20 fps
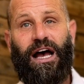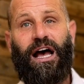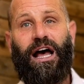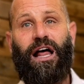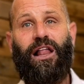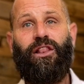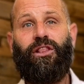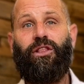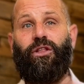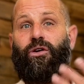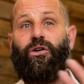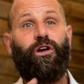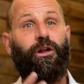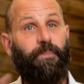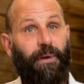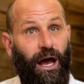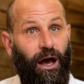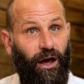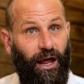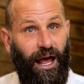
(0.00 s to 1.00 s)
Learn
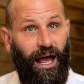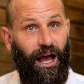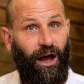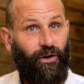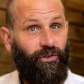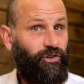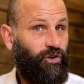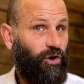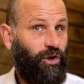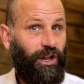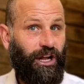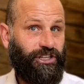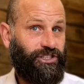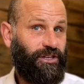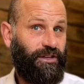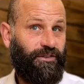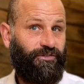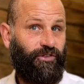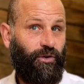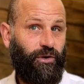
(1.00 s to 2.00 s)
about how
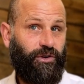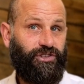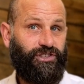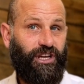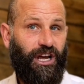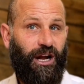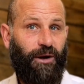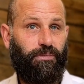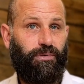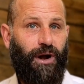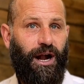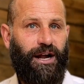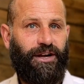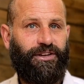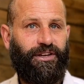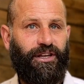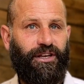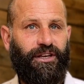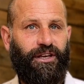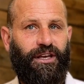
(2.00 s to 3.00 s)
neurologically focused
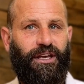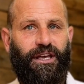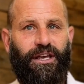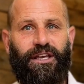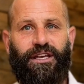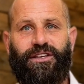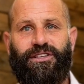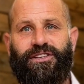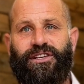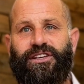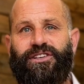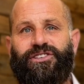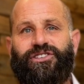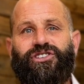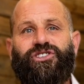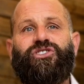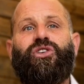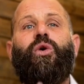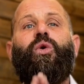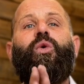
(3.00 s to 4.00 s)
chiropractic is
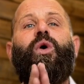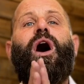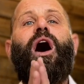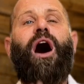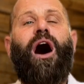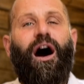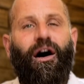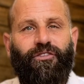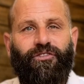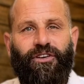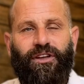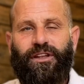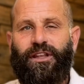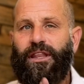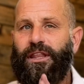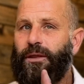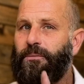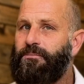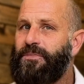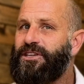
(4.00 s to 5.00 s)
so often
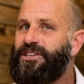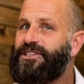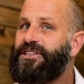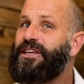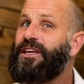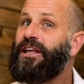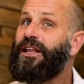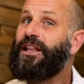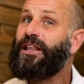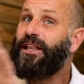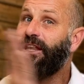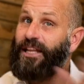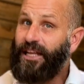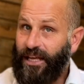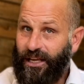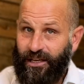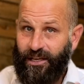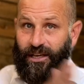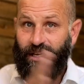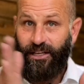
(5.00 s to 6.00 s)
the missing
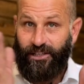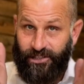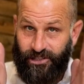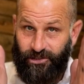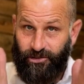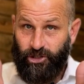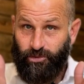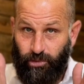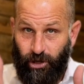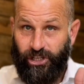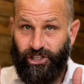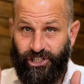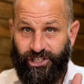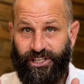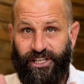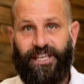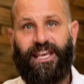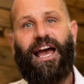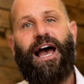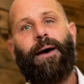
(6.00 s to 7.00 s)
link. It bridges
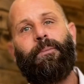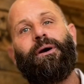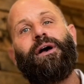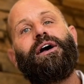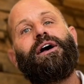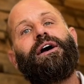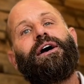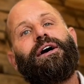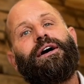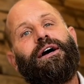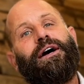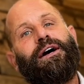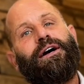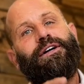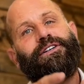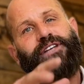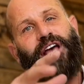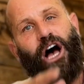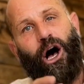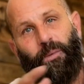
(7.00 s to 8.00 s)
the gap
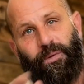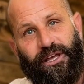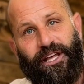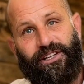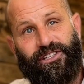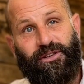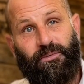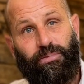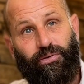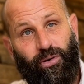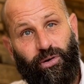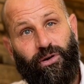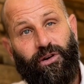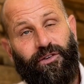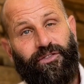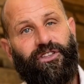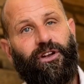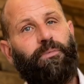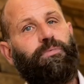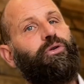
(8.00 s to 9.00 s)
to help kids
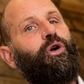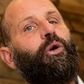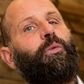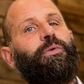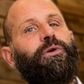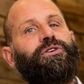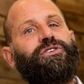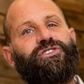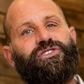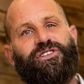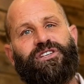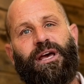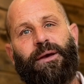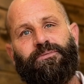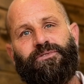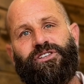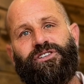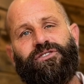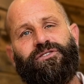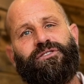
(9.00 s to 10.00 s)
improve their
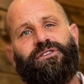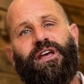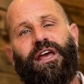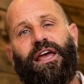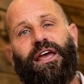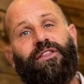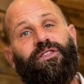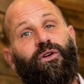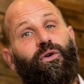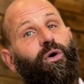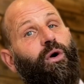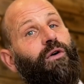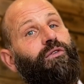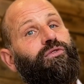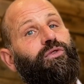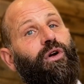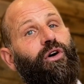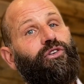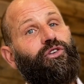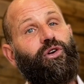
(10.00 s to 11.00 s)
proprioception and their
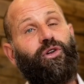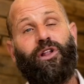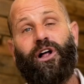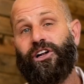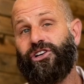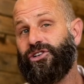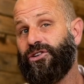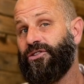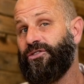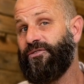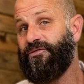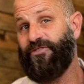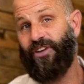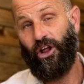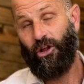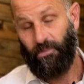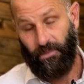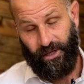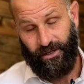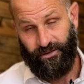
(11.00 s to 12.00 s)
overall neurological
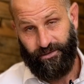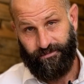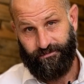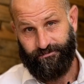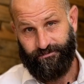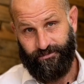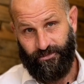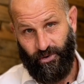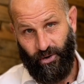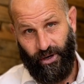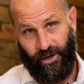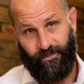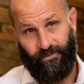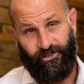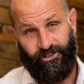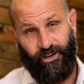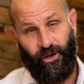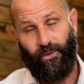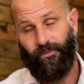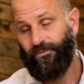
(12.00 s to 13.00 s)
development. All right,
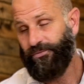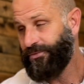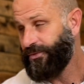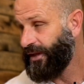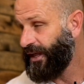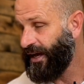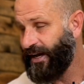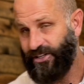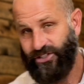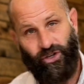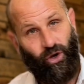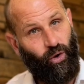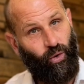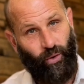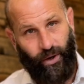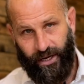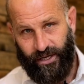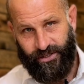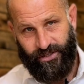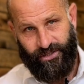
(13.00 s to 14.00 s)
so as
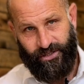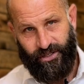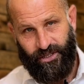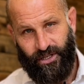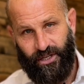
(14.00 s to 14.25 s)
always,